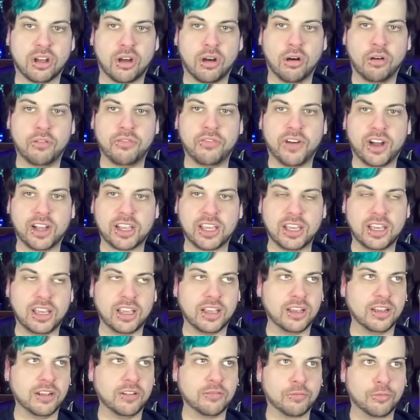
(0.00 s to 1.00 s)
the whole
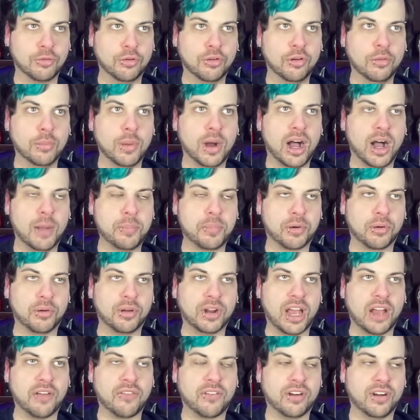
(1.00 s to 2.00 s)
fucking room up or
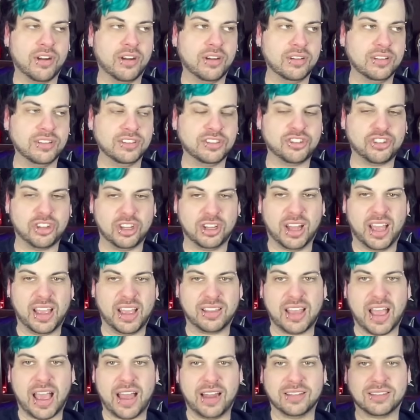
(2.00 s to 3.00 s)
whatever, shit
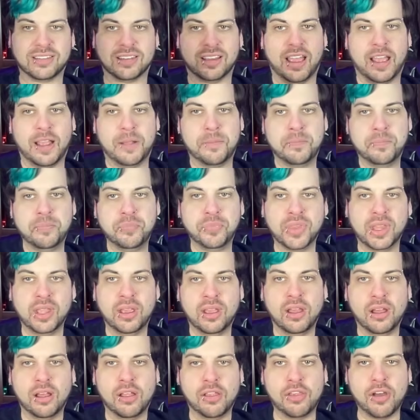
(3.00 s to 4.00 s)
like that. It's like,
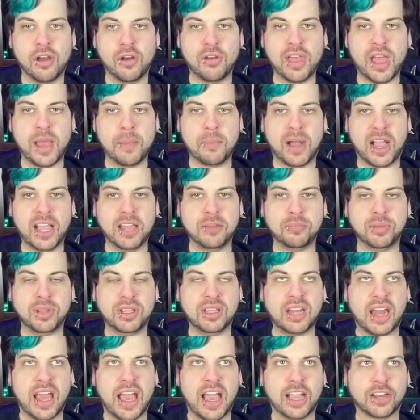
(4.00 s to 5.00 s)
though that might
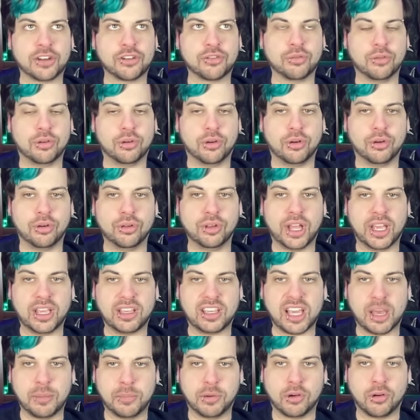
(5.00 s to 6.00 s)
be an actual
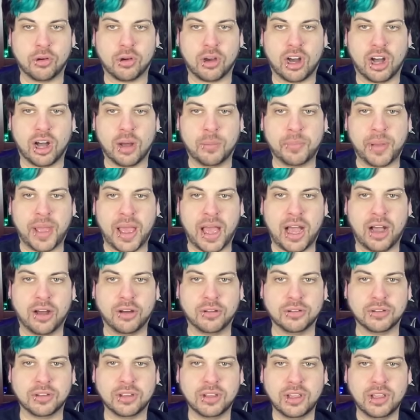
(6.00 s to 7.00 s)
like chemical
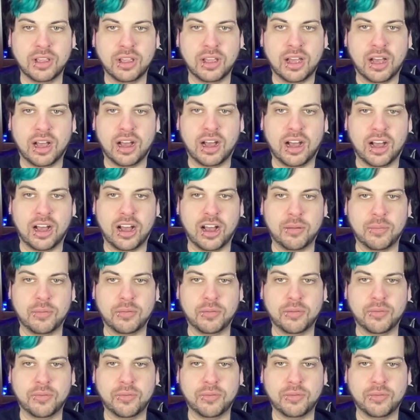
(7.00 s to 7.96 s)
compound, would